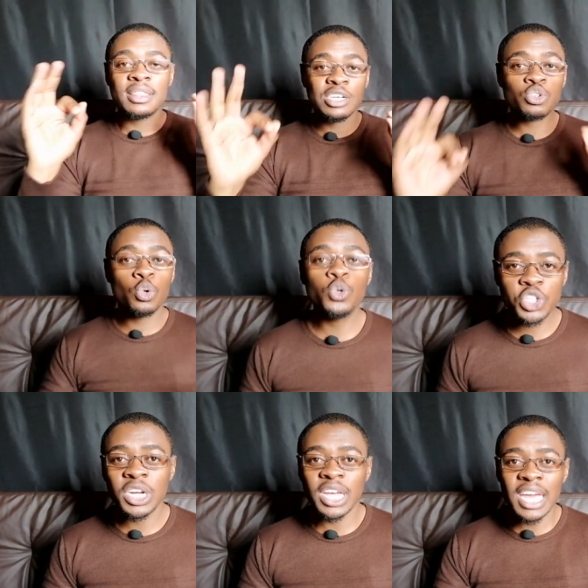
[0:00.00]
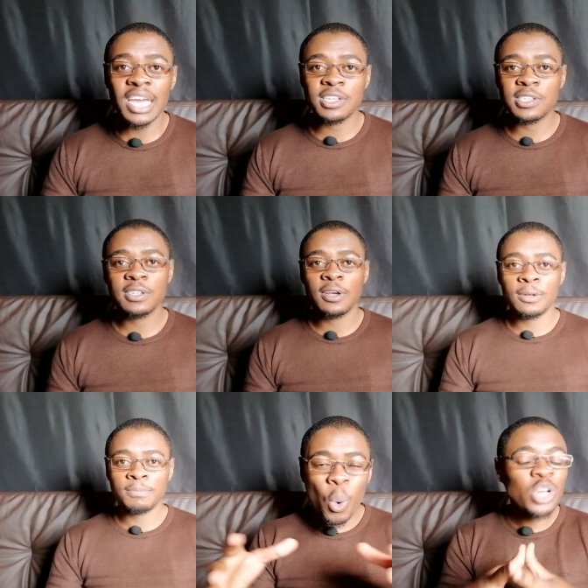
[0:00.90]
The solution is
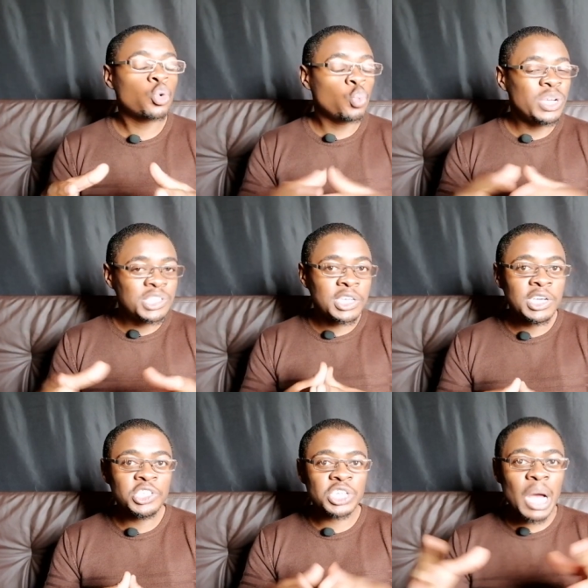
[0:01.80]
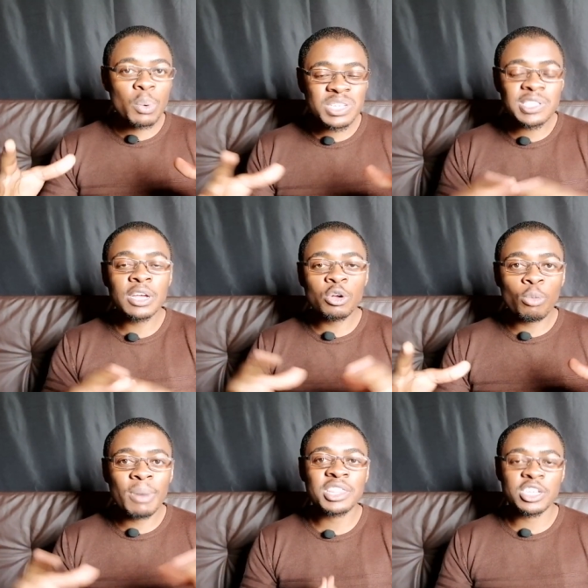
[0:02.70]
what do we teach our
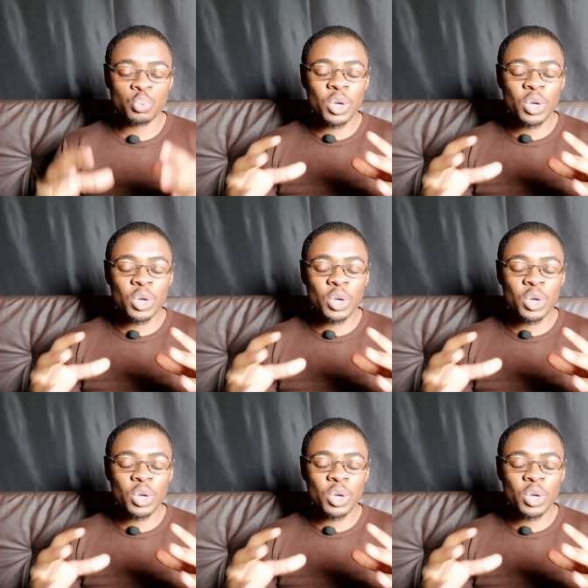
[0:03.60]
single mothers?